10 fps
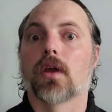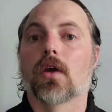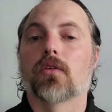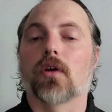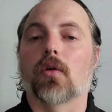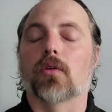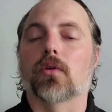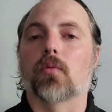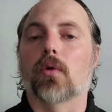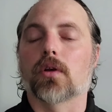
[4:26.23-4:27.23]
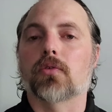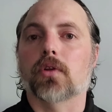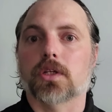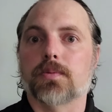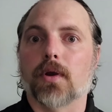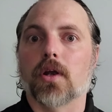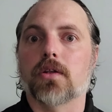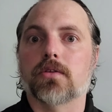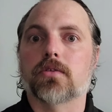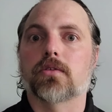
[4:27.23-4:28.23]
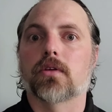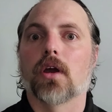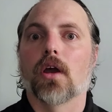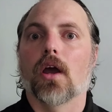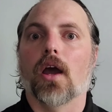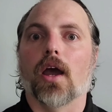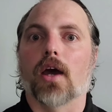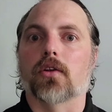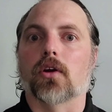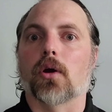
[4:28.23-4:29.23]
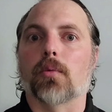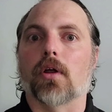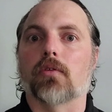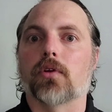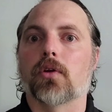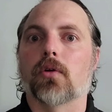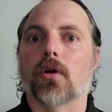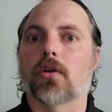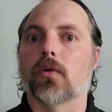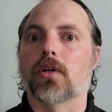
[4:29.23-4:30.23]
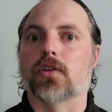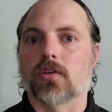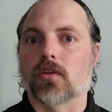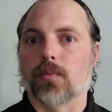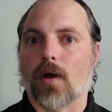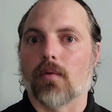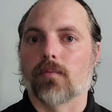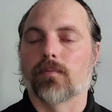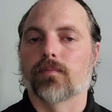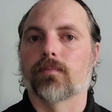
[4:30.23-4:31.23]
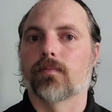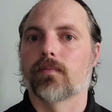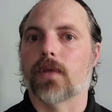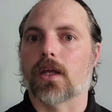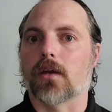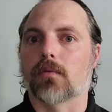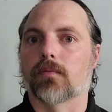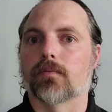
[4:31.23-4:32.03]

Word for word: So it was a wonderful experience, and I hope all of you are doing just as well. Thank you.